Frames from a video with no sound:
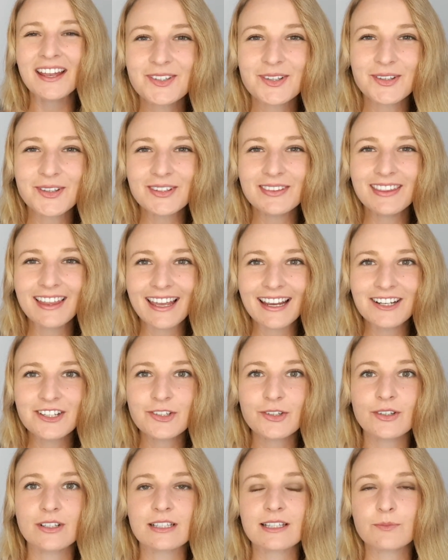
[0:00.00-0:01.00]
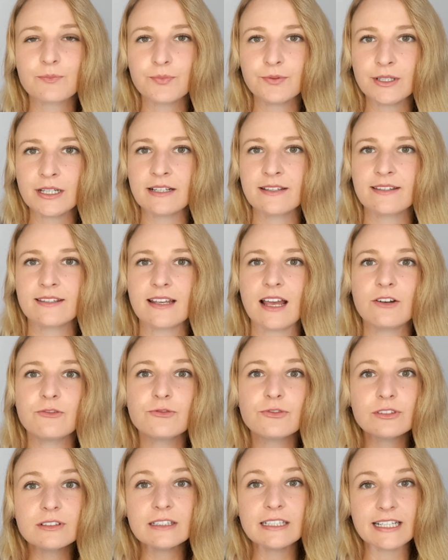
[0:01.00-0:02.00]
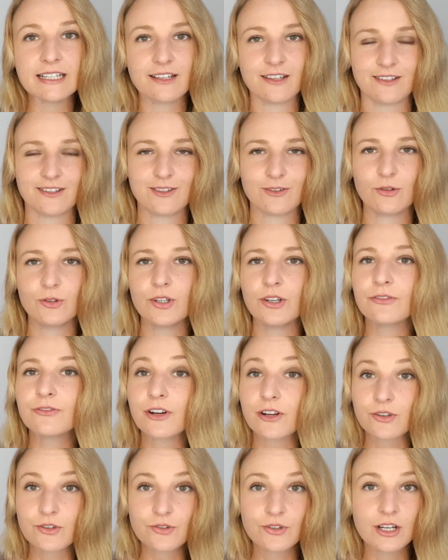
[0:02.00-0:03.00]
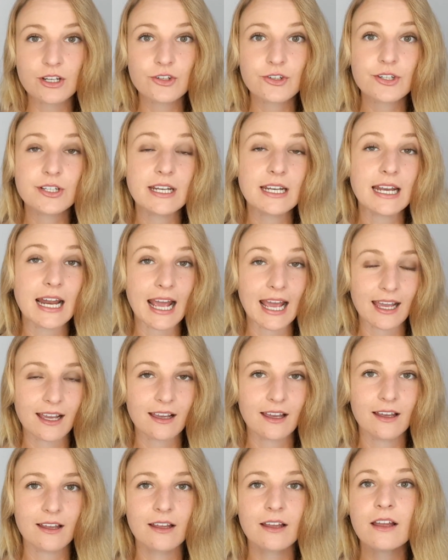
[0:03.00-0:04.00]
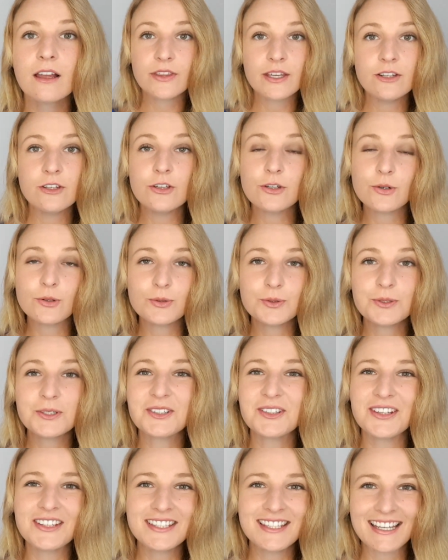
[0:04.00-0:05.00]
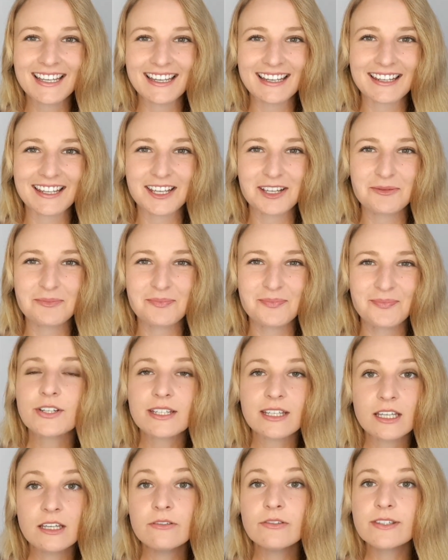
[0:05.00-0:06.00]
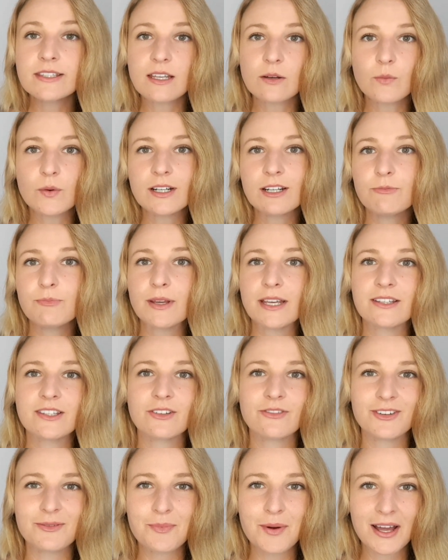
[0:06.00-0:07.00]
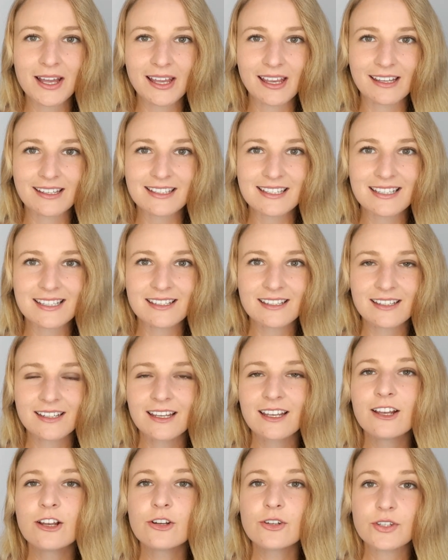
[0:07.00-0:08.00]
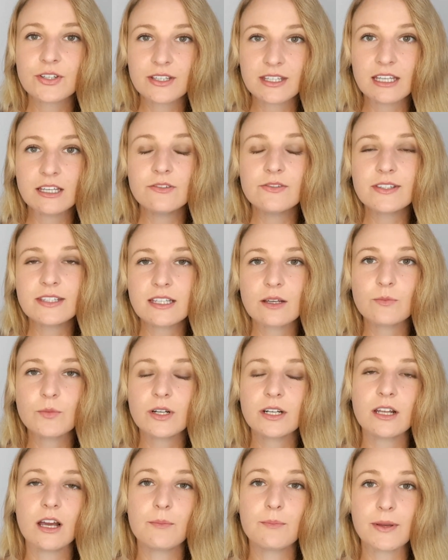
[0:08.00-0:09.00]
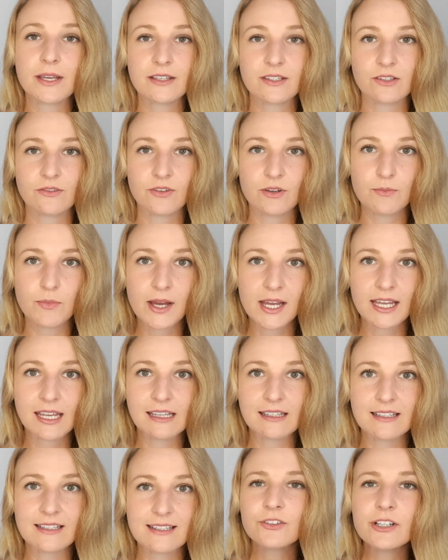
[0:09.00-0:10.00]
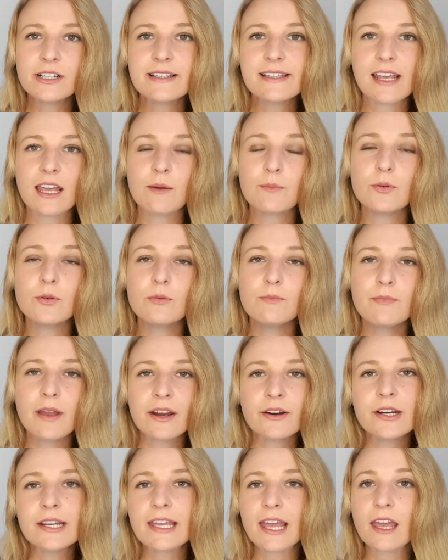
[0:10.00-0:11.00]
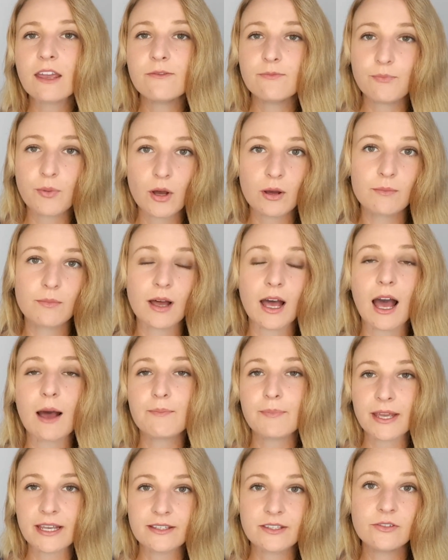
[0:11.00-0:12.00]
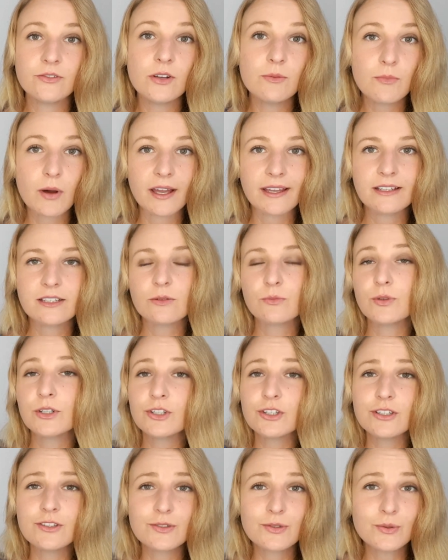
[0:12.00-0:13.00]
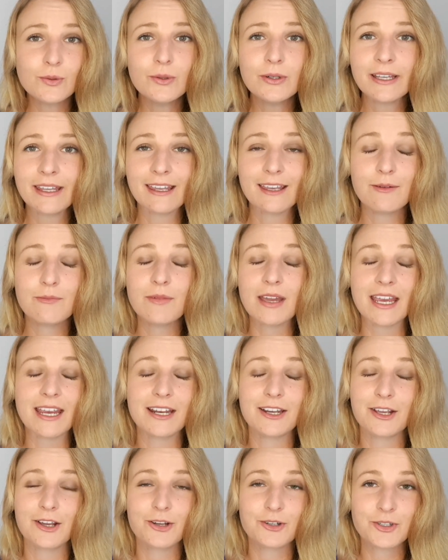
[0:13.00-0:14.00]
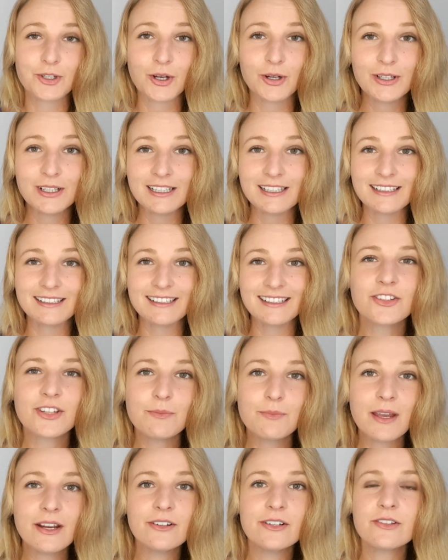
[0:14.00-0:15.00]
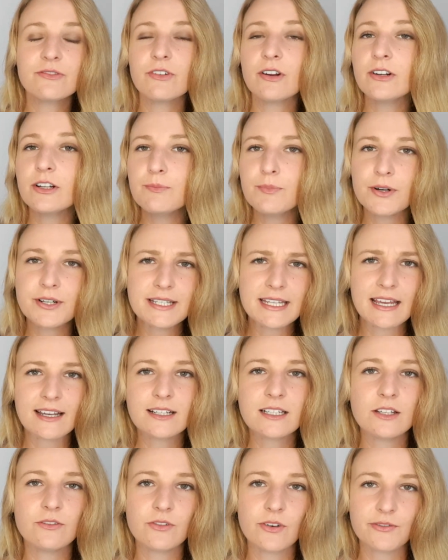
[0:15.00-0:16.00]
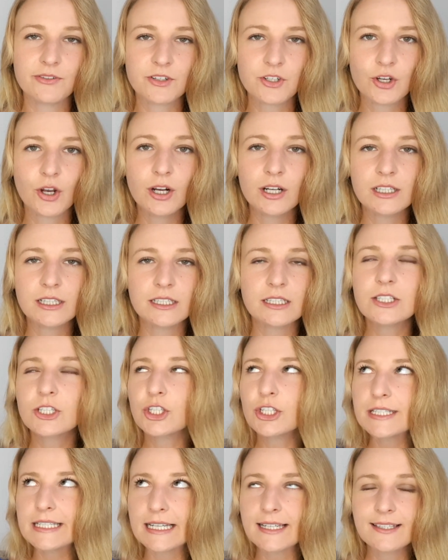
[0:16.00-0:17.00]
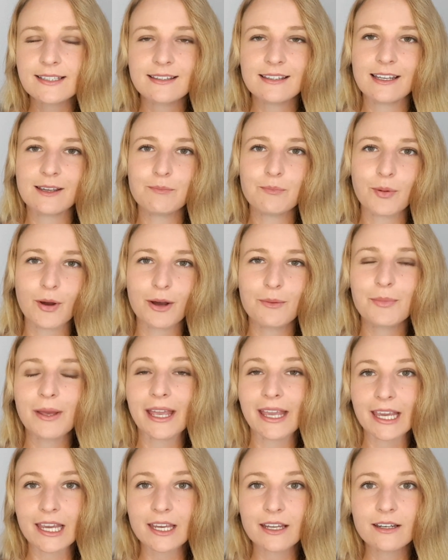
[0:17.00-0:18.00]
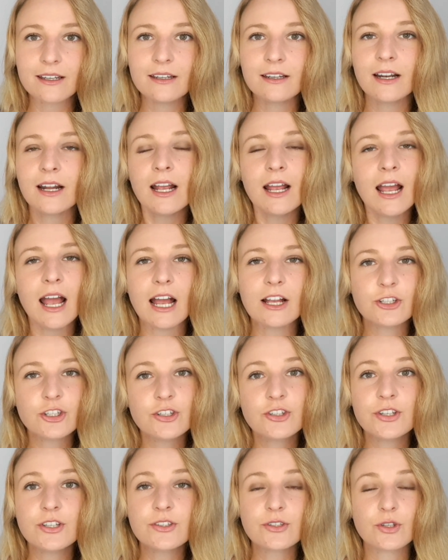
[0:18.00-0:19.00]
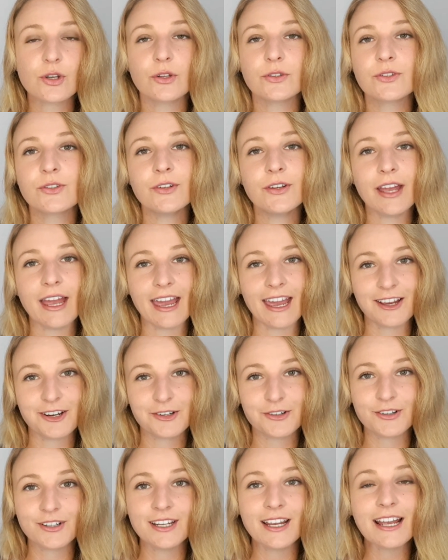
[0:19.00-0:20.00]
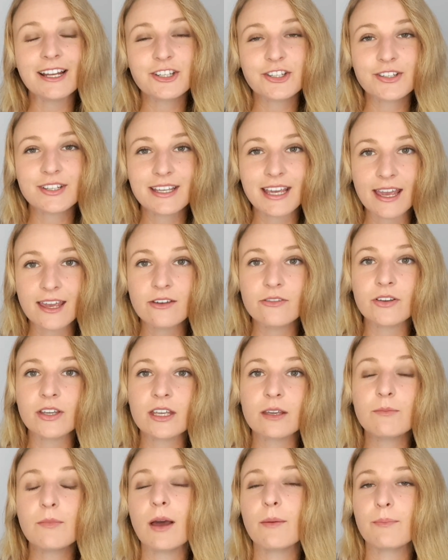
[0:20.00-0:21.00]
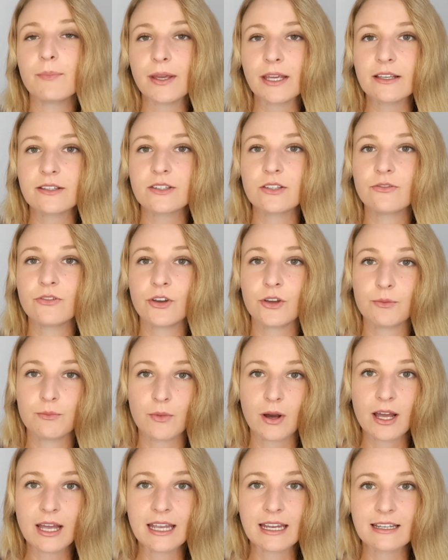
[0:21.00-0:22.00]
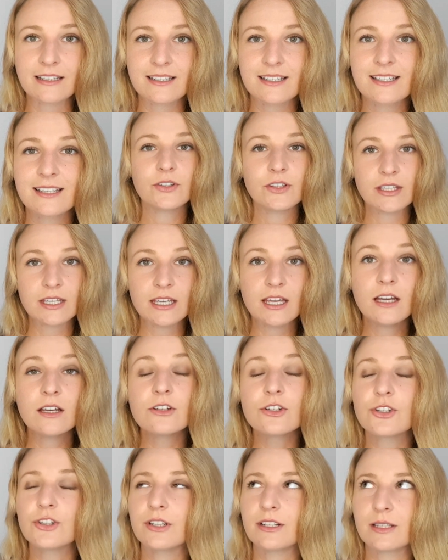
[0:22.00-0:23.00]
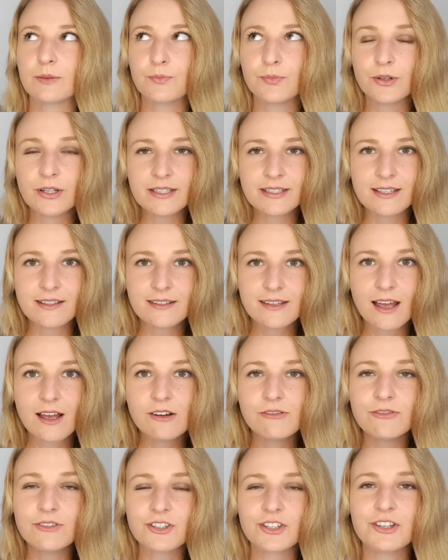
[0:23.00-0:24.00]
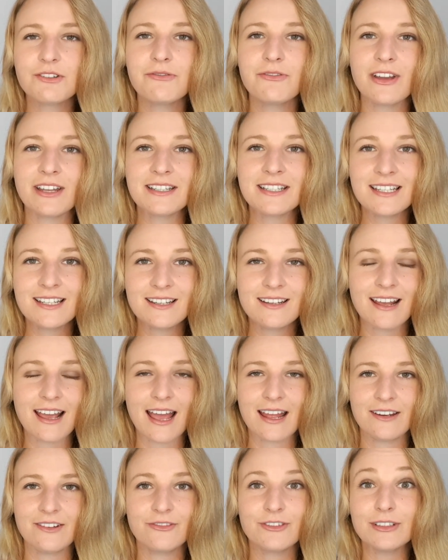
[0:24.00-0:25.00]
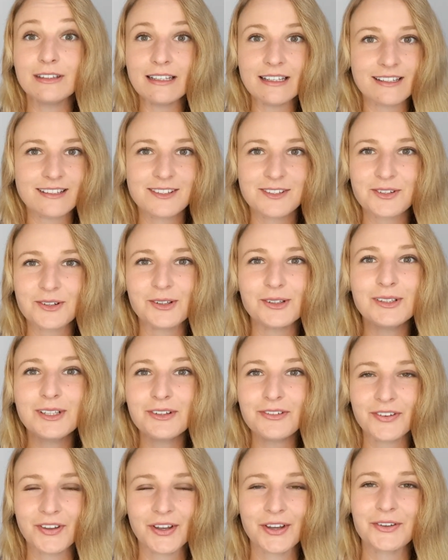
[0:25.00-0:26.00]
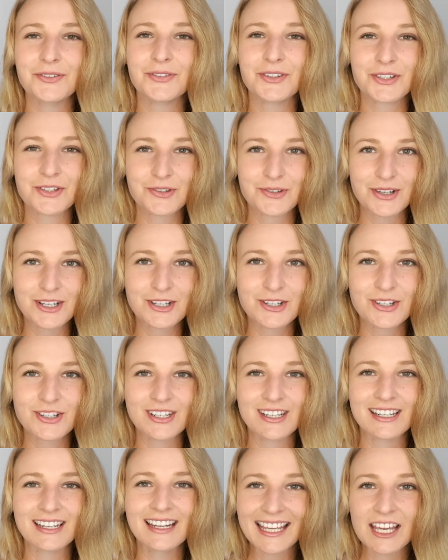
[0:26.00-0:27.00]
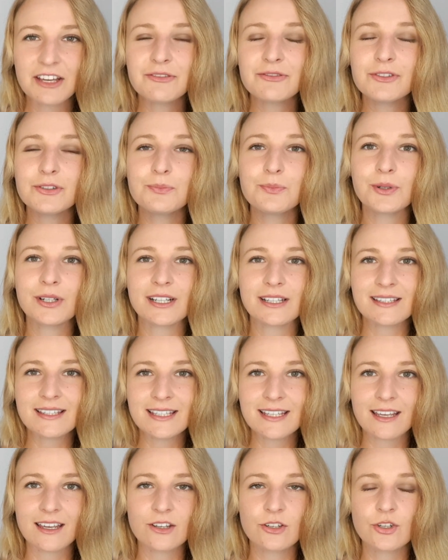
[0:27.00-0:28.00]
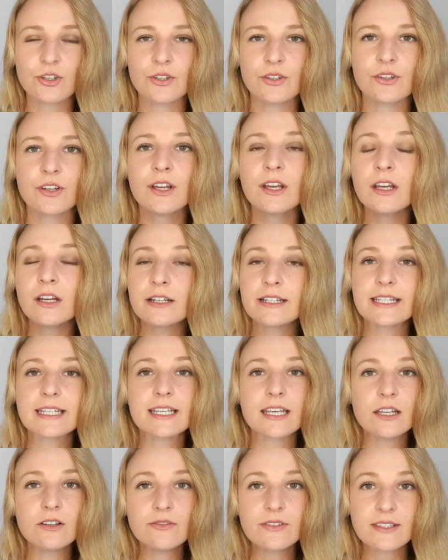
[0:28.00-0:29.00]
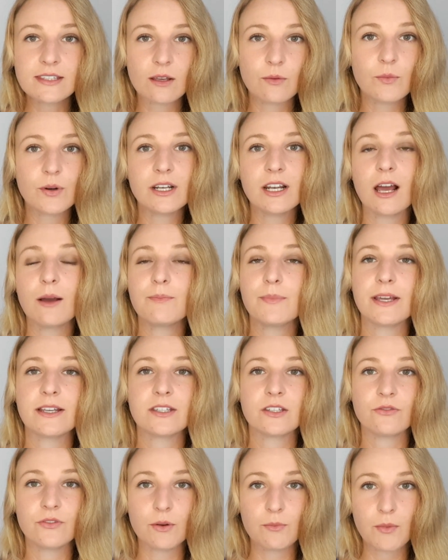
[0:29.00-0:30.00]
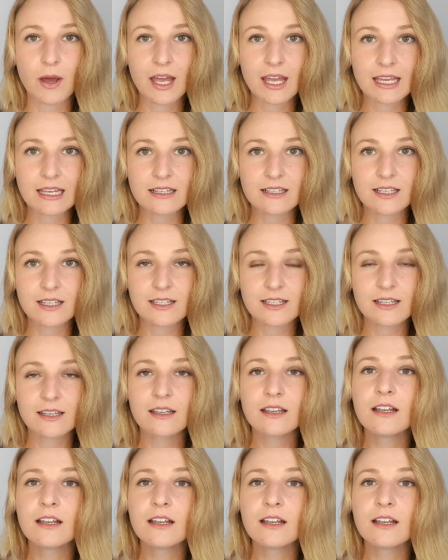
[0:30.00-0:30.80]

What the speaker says: so you'd like to express and release all your frustration and anger, then you could use an idiom to give someone a piece of your mind. To give someone a piece of your mind. For example, Mary gave Bob a piece of her mind when she saw him eating her chocolate. So Mary's very protective of her chocolate. She doesn't let Bob eat it, and she just got so angry and she gave him a piece of her mind. So here she expressed herself, she vented and released all of her frustration. Careful pronunciation, to give someone a piece of your mind.